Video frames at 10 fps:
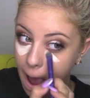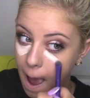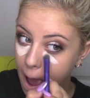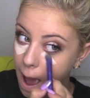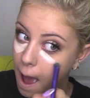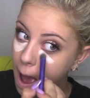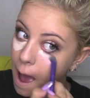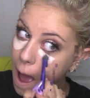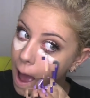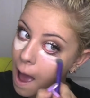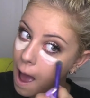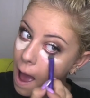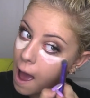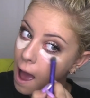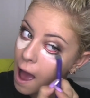
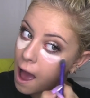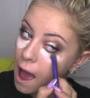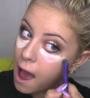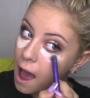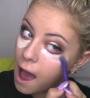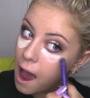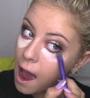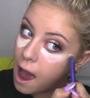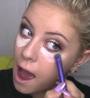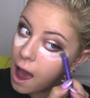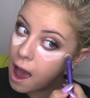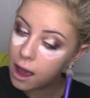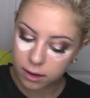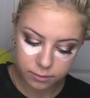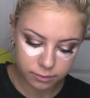
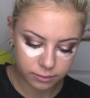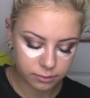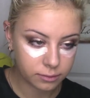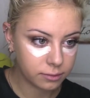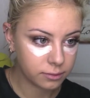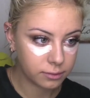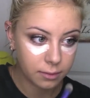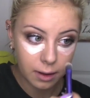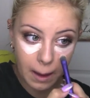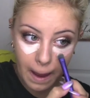[no speech]